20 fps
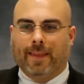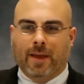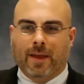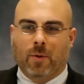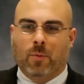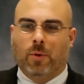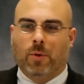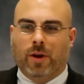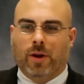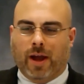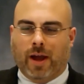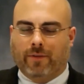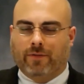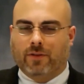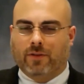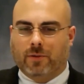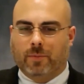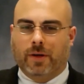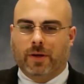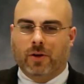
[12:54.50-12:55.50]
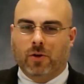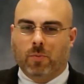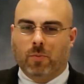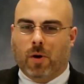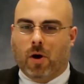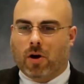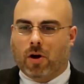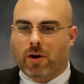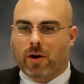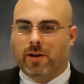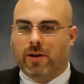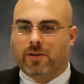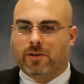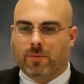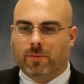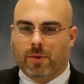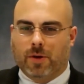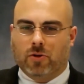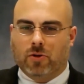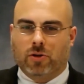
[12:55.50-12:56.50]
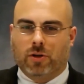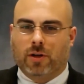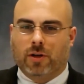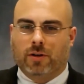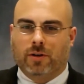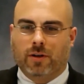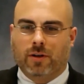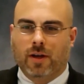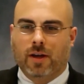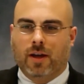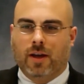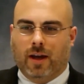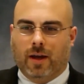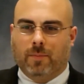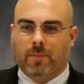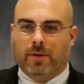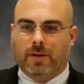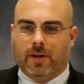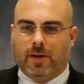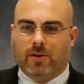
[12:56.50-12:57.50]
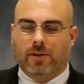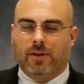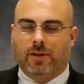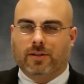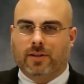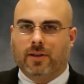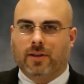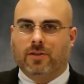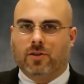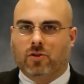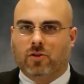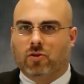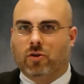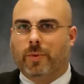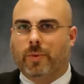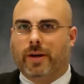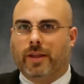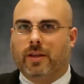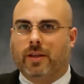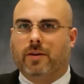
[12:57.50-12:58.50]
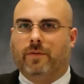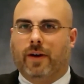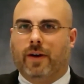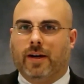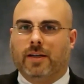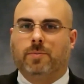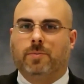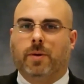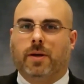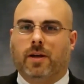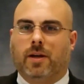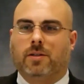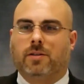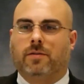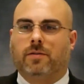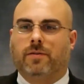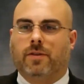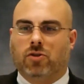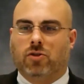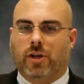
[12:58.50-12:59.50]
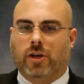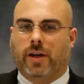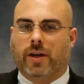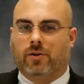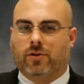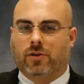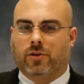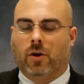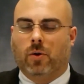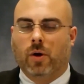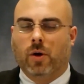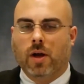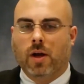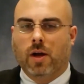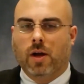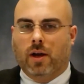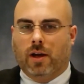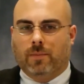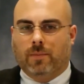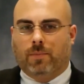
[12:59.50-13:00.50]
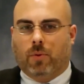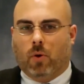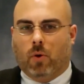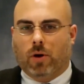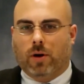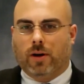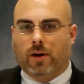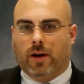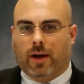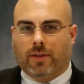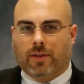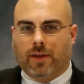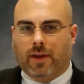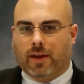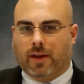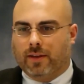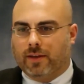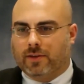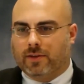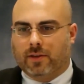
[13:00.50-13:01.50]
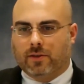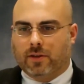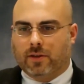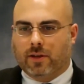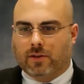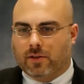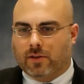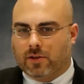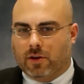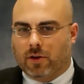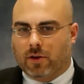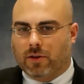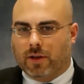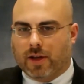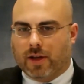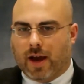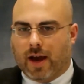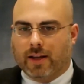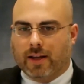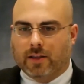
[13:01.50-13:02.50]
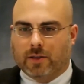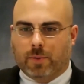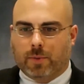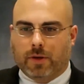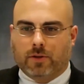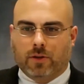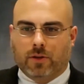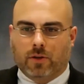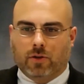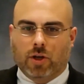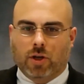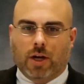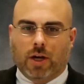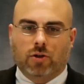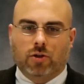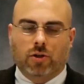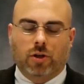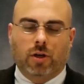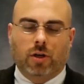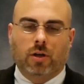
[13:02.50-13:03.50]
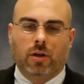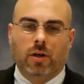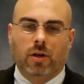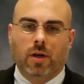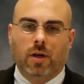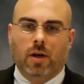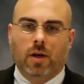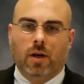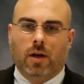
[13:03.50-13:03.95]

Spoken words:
they would have to submit a new marketing submission and potentially cease distributing the device because of the change. So important, I think, and this isn't necessarily in the guidance, but suggestion,